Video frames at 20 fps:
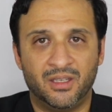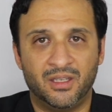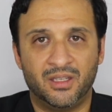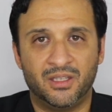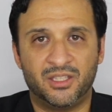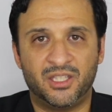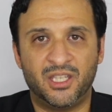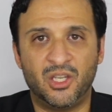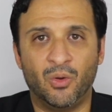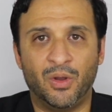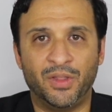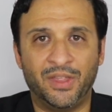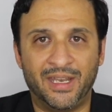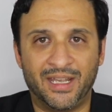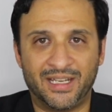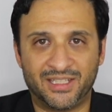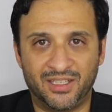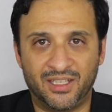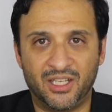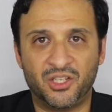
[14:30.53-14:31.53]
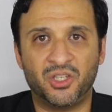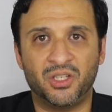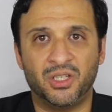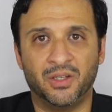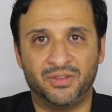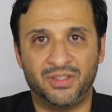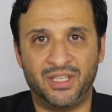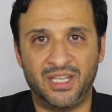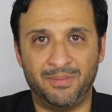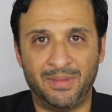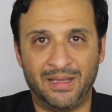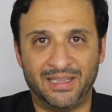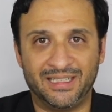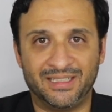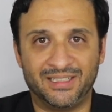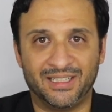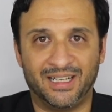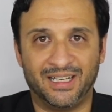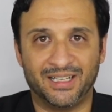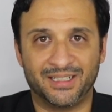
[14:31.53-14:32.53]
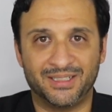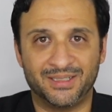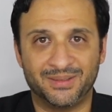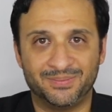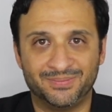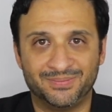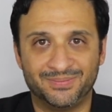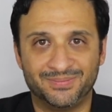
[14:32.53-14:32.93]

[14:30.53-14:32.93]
See you on the next edition of Team Melli Talk.